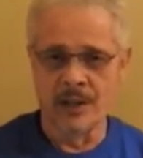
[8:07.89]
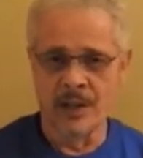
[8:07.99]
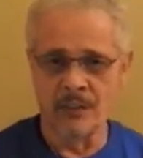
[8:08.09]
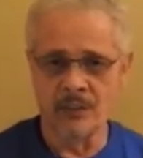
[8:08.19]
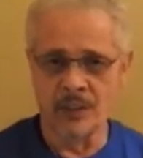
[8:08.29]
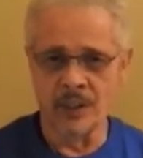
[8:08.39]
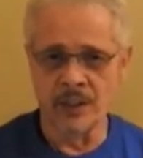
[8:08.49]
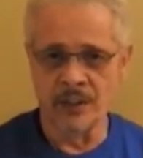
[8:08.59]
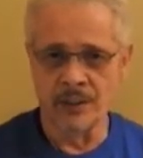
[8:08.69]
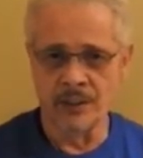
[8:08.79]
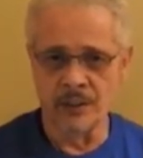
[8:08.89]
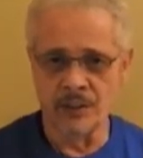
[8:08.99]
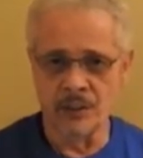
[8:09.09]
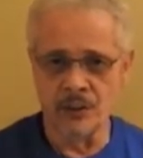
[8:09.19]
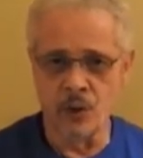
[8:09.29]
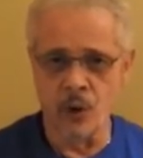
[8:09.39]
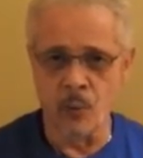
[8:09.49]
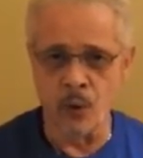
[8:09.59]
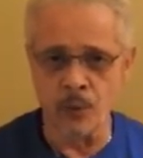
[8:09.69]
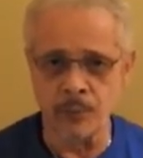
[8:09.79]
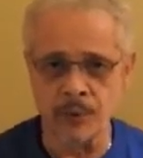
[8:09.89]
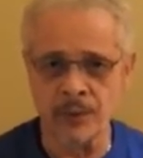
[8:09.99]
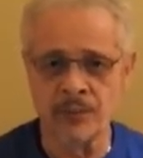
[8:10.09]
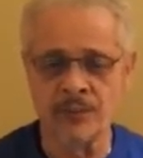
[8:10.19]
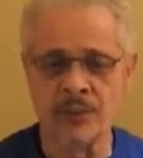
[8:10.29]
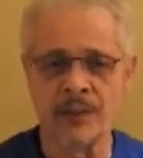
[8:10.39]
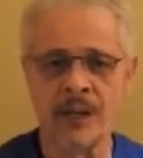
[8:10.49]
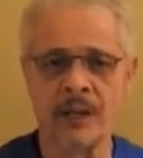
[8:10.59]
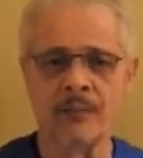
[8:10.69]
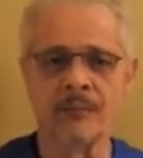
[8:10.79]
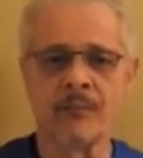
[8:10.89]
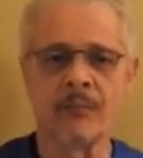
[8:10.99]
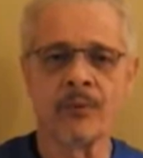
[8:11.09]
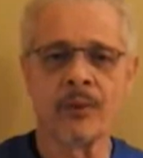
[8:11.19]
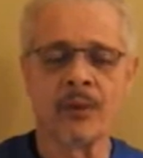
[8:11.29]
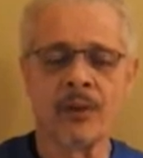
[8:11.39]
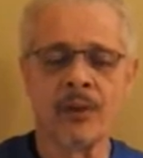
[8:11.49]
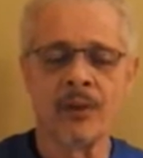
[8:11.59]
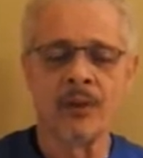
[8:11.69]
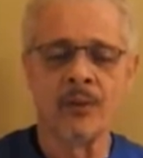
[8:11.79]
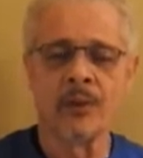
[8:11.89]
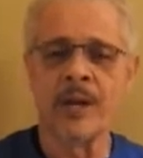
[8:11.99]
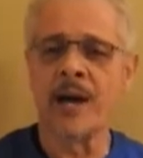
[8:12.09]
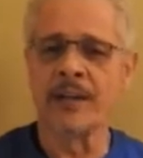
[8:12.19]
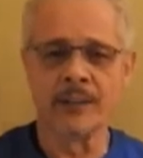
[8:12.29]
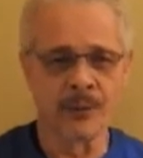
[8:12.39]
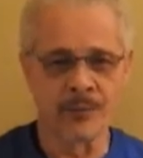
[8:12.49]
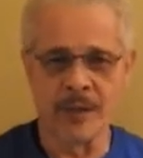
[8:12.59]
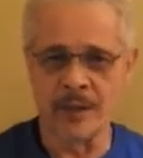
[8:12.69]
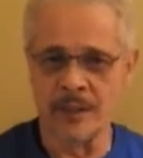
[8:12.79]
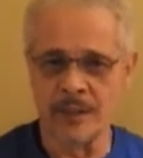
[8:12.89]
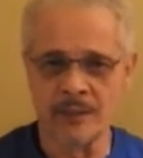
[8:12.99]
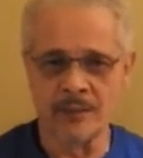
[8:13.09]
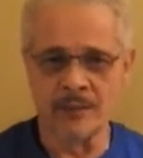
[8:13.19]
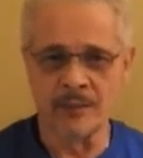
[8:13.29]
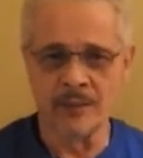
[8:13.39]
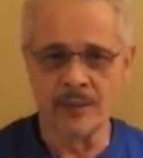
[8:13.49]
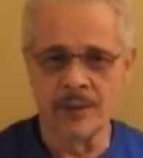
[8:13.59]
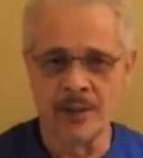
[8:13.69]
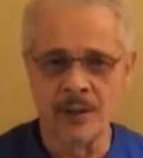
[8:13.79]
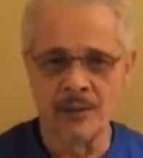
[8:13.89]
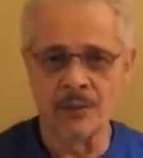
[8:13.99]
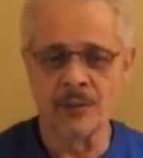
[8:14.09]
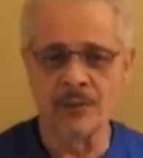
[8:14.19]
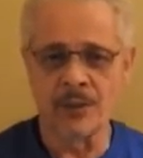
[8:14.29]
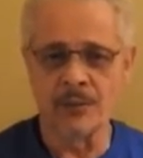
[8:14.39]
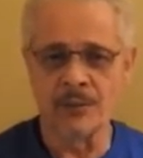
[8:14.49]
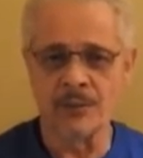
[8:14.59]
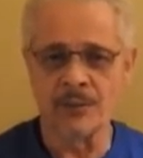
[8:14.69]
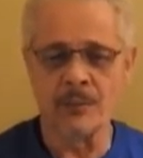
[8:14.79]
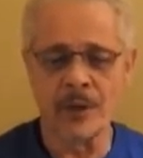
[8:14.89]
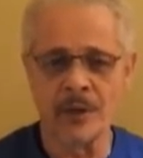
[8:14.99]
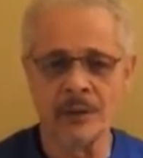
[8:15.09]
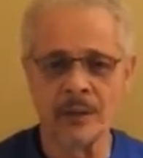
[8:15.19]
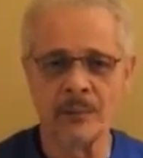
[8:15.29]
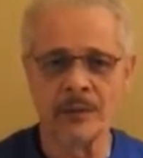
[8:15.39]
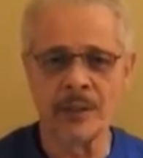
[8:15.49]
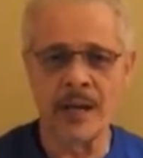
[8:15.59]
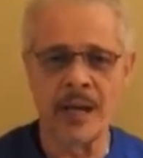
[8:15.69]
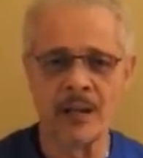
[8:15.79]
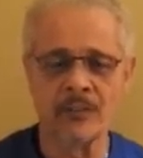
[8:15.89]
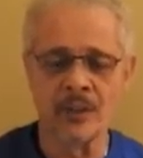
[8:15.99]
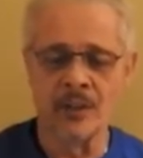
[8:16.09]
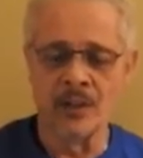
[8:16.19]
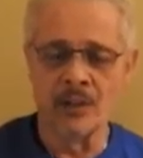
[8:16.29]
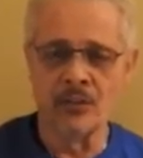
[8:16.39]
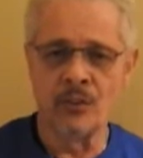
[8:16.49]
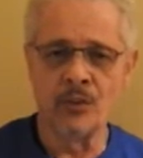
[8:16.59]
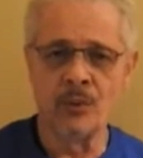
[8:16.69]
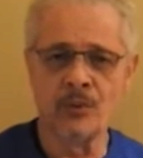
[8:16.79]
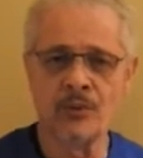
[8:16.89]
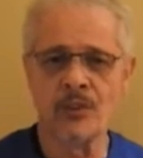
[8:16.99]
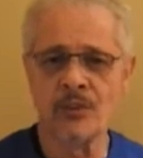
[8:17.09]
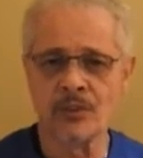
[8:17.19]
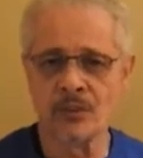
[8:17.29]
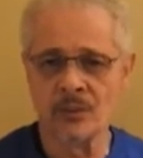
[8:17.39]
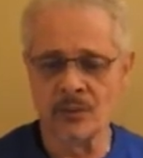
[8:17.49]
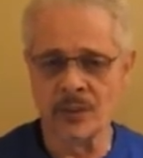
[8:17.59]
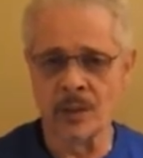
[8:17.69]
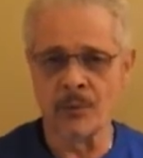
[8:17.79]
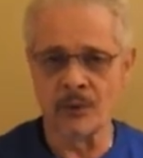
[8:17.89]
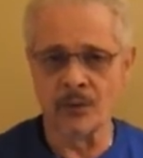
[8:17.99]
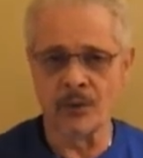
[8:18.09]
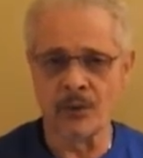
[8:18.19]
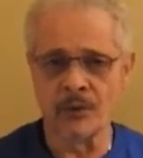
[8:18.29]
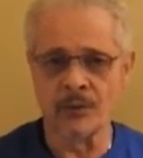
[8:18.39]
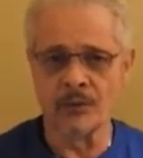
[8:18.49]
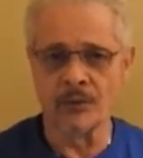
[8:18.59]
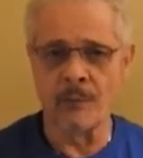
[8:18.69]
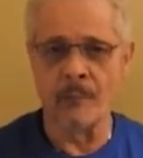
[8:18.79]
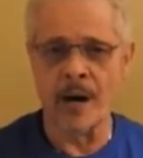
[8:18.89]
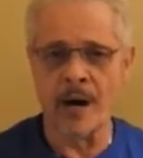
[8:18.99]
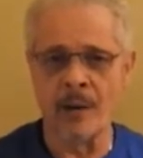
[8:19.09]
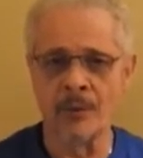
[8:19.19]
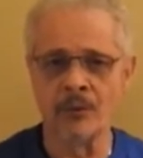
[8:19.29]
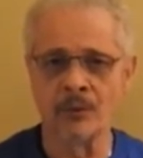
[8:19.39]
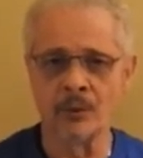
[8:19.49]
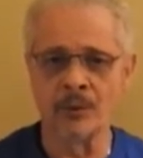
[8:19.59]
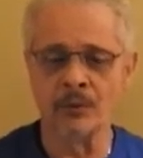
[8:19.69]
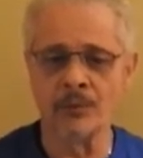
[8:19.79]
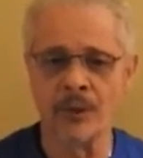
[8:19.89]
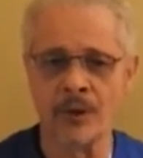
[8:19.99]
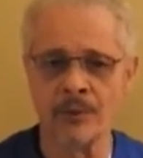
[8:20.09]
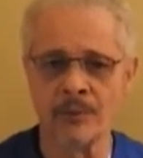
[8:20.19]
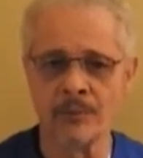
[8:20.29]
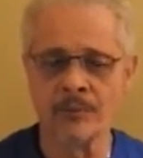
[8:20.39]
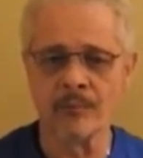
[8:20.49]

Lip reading: in your workplace today. We're not in over our heads. Union Services of America Limited has 2 seasoned labor attorneys, Bob and Julie Trevarthen,